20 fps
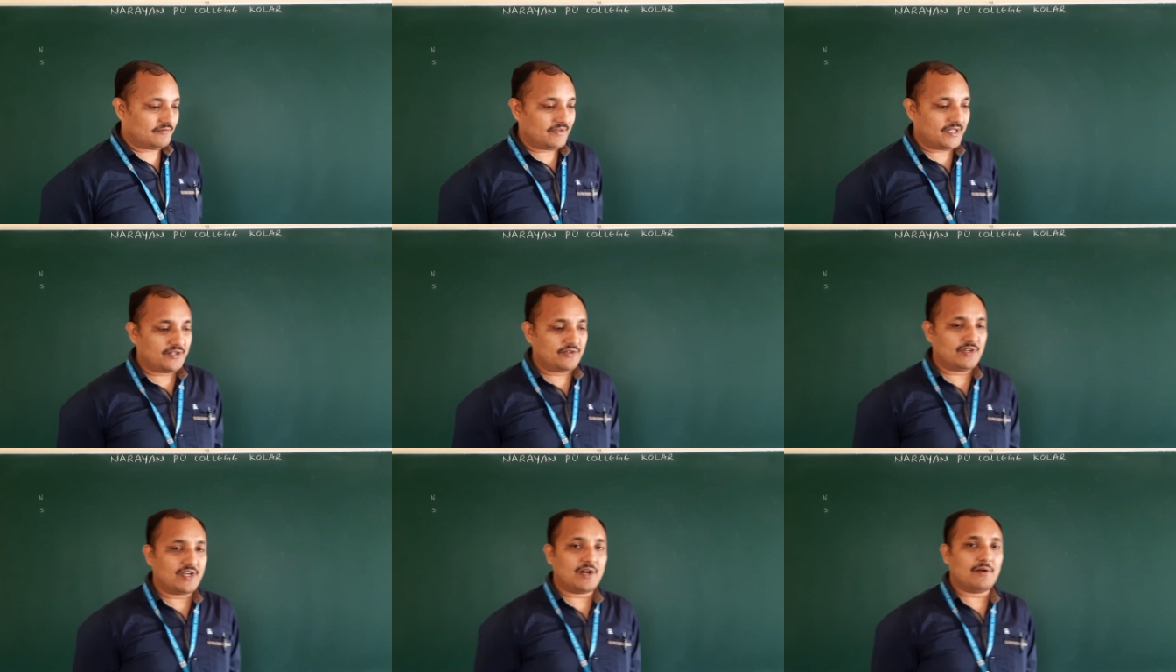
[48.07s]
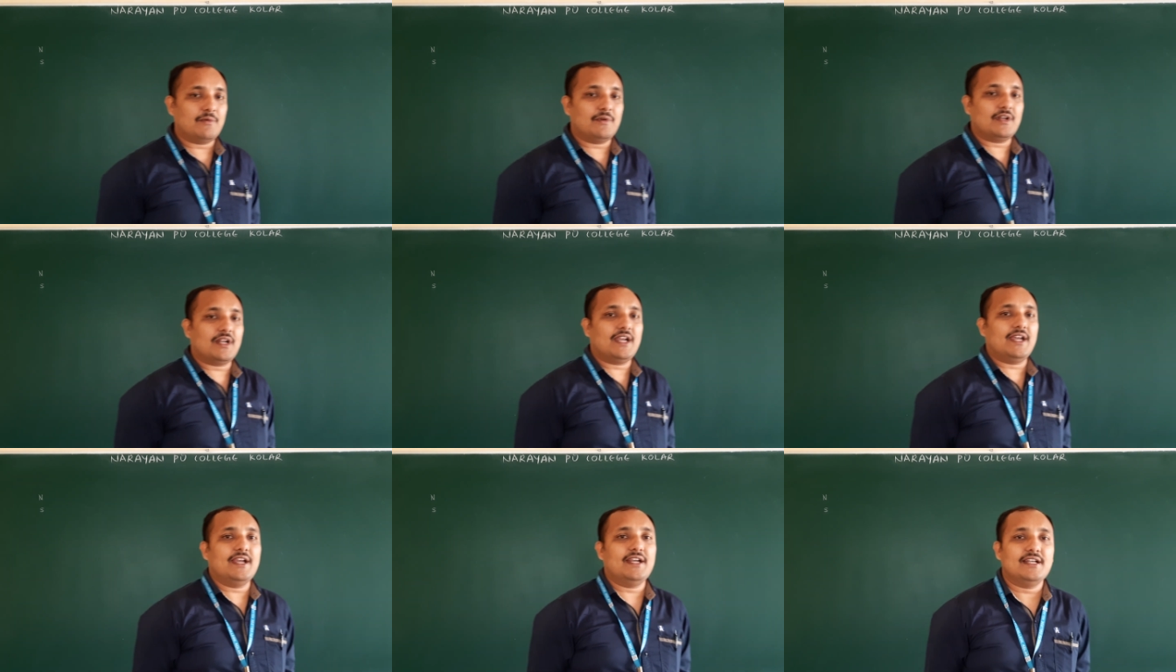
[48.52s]
when you have
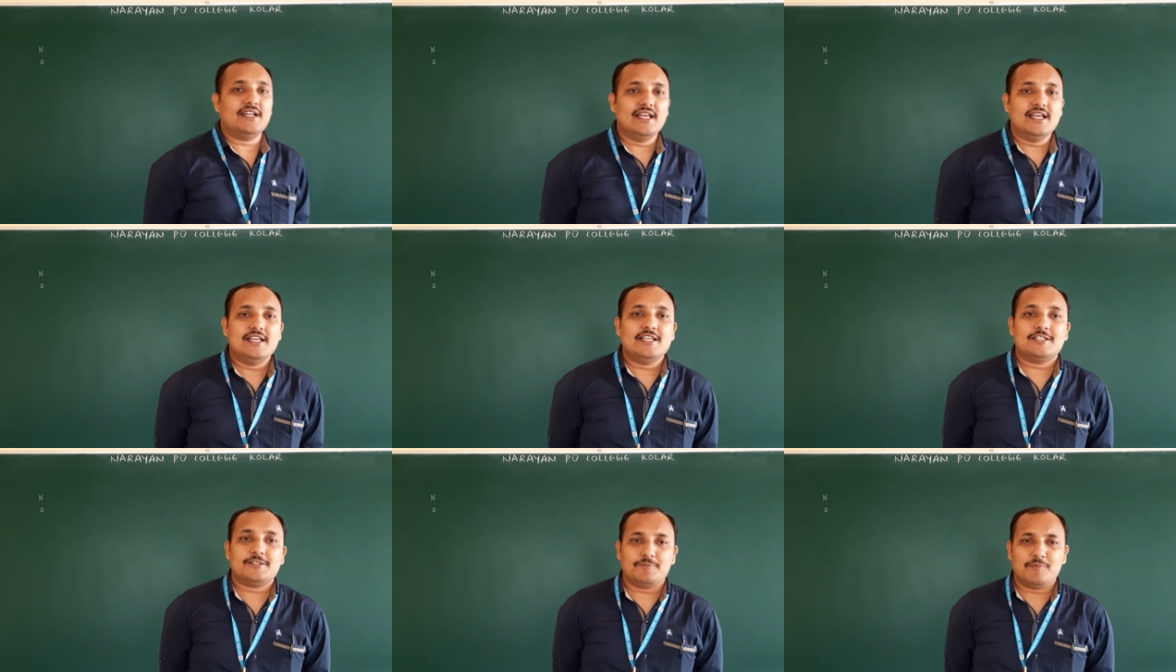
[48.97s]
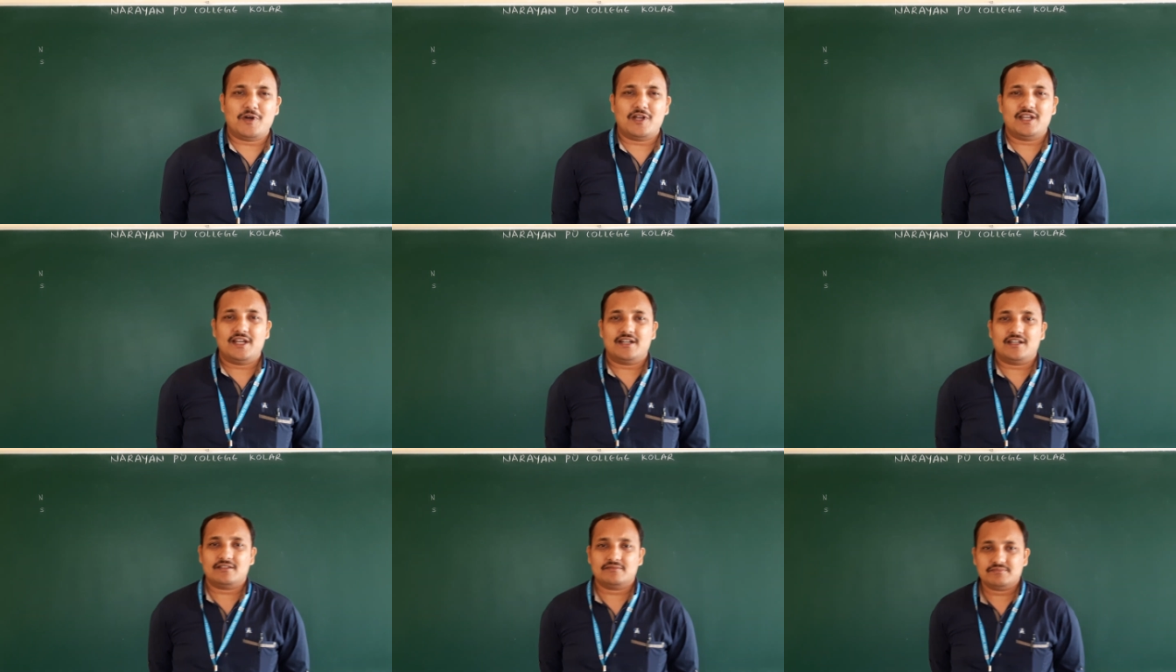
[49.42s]
to write small
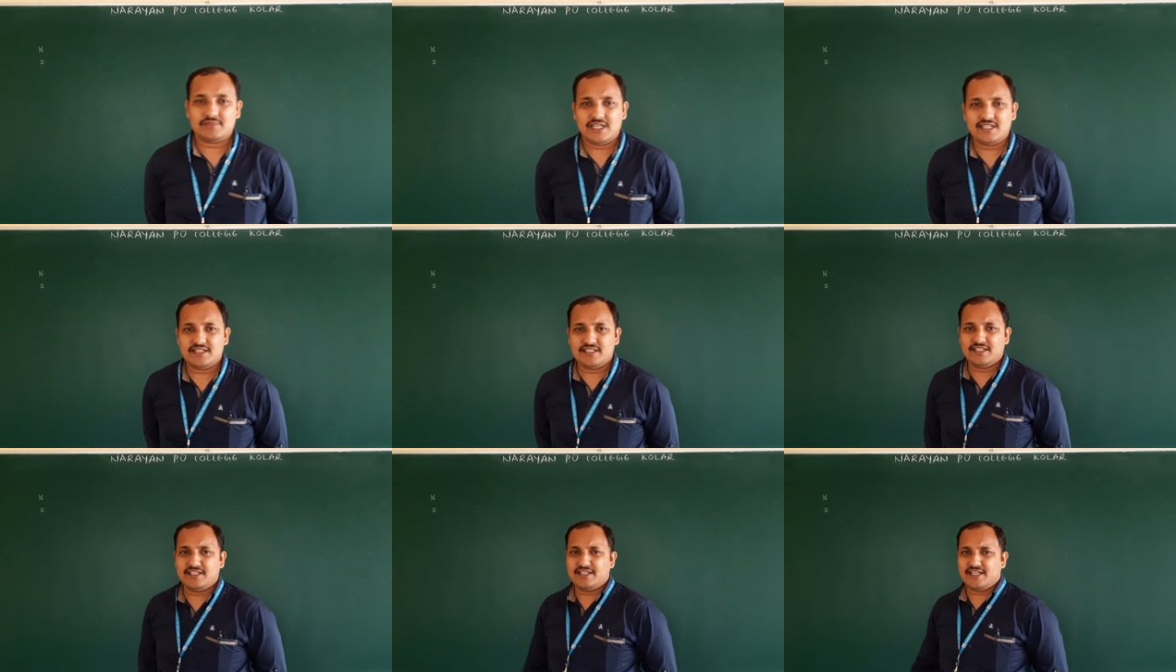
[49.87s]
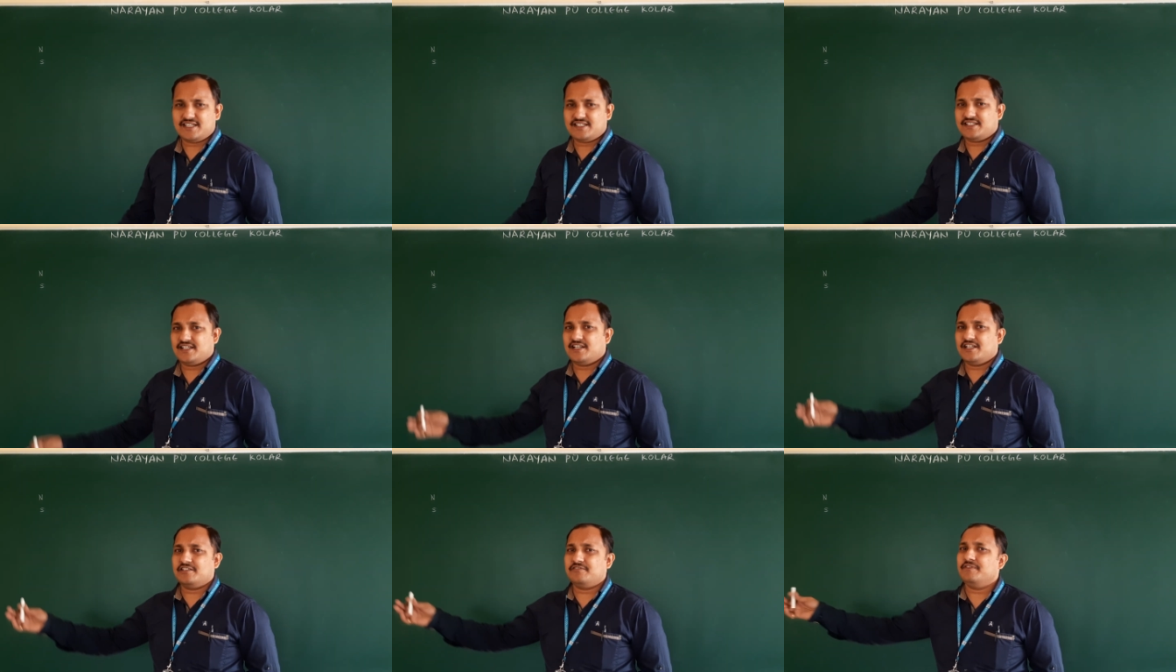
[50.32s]
letter. I think in
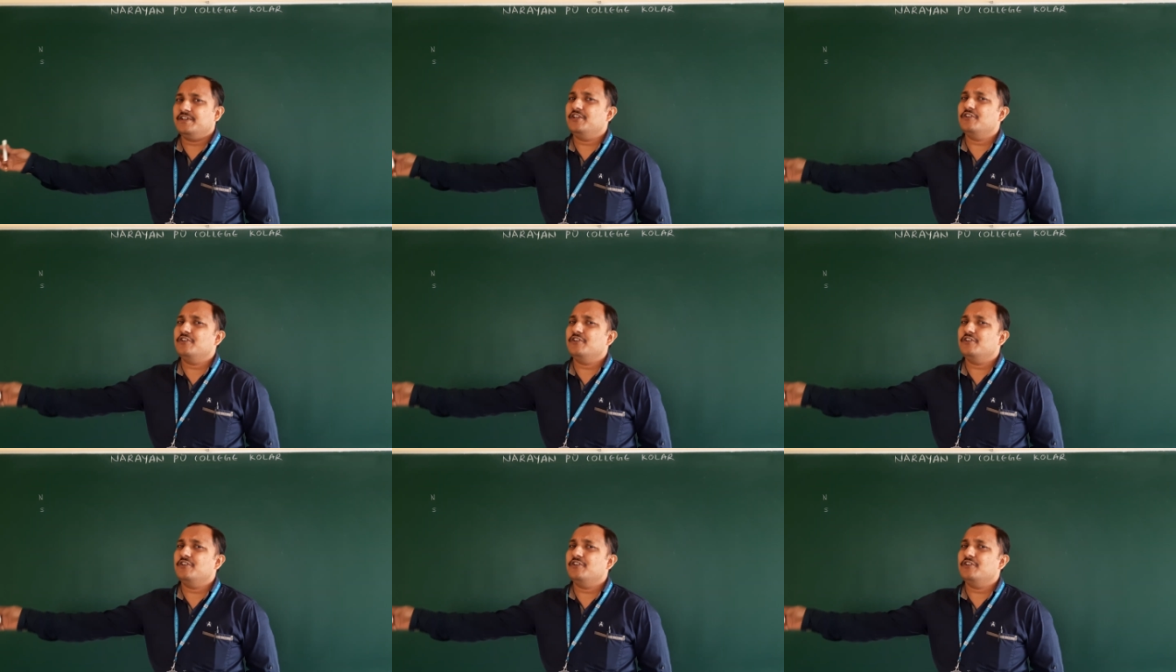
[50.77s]
yesterday's